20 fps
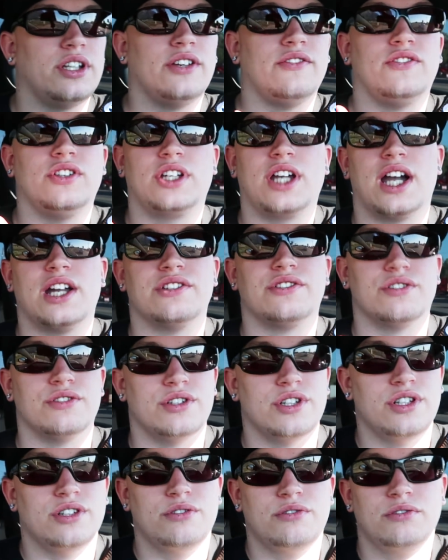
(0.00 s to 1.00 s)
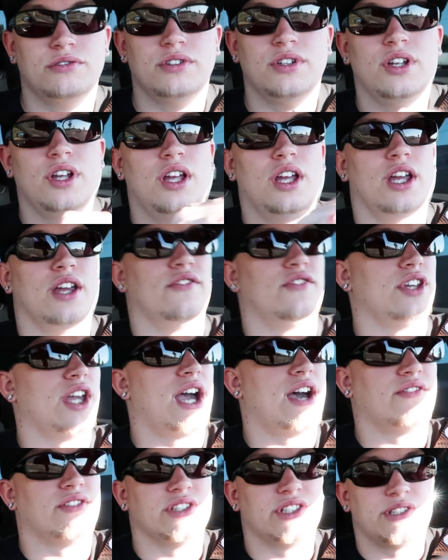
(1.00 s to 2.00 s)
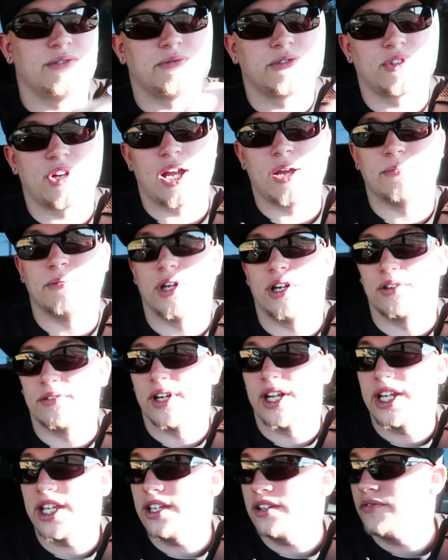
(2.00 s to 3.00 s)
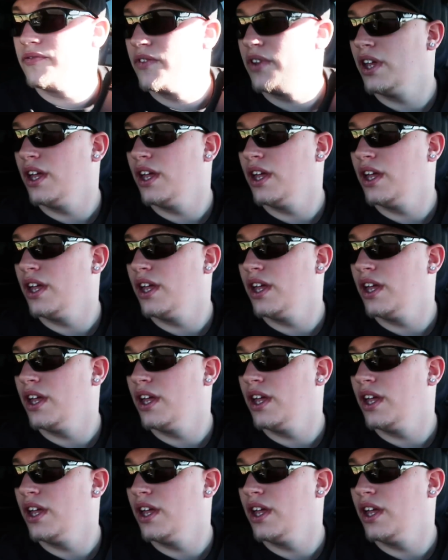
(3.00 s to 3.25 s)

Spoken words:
if you guys are new, if you haven't subscribed already.